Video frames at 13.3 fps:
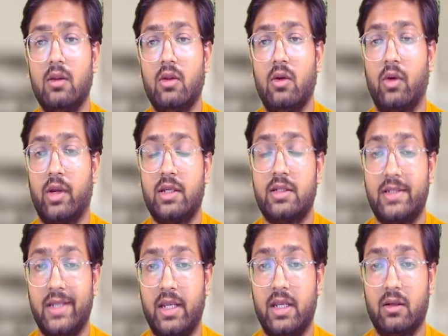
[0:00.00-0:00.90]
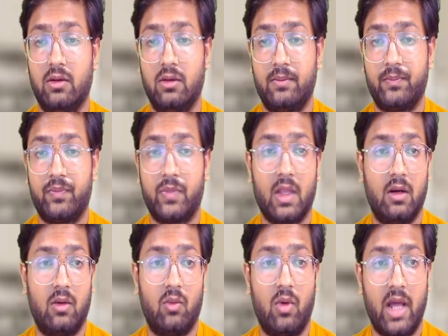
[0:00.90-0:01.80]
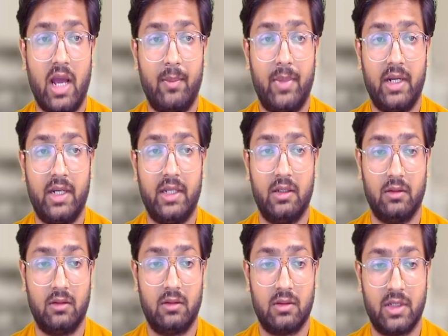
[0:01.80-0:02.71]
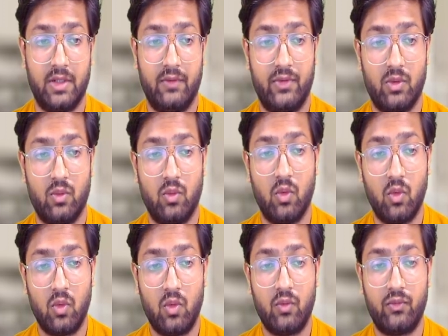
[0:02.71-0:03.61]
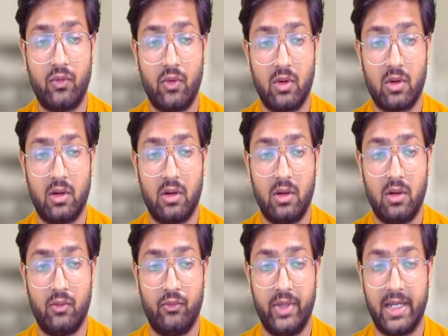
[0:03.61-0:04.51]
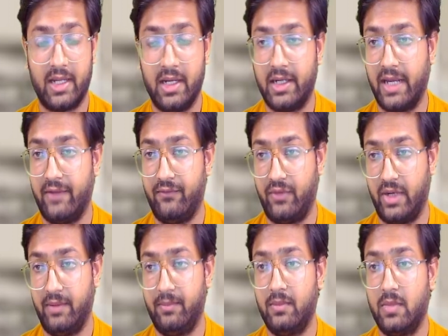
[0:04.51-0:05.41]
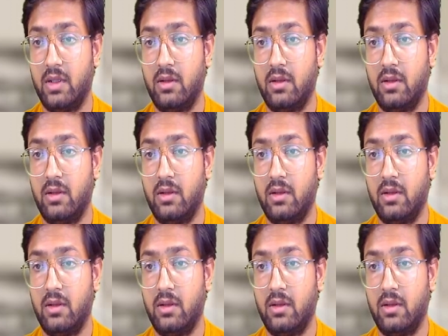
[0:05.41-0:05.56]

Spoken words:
Okay, see here, now what happened here, if you go for a weekly time frame,